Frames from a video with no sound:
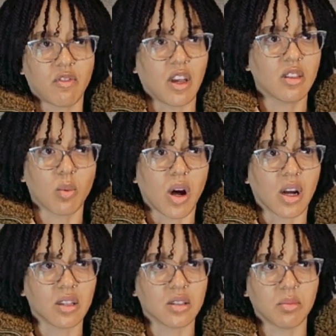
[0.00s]

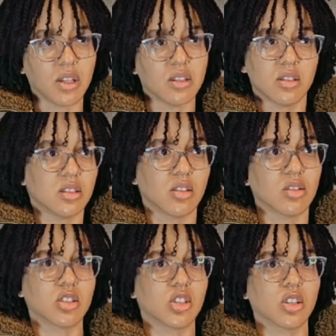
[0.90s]
faith-wise, I mean, she's
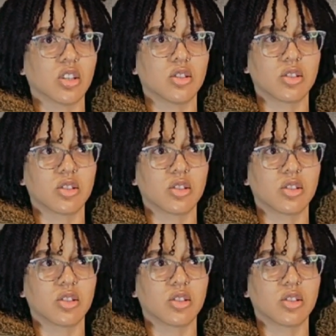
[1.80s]
still in the church.